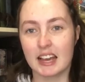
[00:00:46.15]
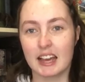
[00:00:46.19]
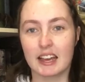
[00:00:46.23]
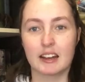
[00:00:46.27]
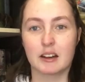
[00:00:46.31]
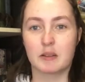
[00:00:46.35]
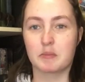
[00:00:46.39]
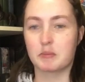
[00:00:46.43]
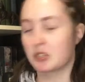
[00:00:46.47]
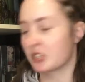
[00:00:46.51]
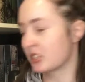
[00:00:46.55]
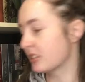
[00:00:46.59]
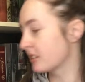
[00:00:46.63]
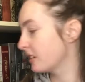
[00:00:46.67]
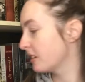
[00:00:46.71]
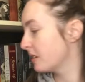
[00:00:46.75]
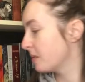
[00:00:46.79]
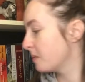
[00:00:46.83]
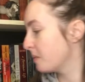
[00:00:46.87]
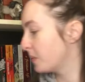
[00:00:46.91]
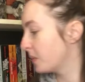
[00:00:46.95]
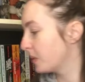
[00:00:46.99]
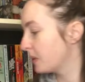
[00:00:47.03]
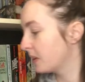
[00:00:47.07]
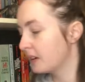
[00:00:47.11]
and I'm just going
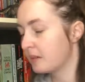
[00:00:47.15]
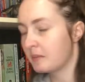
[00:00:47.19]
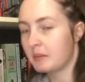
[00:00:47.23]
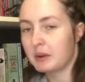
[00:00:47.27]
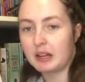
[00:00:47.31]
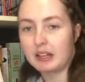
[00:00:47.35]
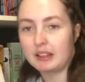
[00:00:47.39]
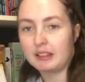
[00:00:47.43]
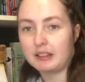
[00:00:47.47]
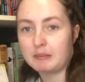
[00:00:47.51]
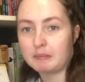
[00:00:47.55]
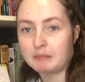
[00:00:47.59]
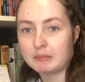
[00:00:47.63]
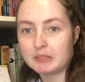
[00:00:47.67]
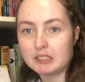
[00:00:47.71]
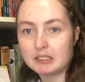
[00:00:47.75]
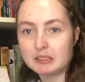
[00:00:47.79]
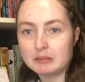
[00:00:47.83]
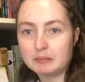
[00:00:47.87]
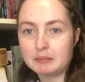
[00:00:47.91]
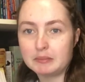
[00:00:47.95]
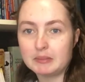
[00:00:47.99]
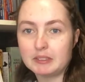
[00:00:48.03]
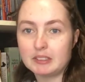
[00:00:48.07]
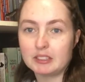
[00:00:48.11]
to bring my laptop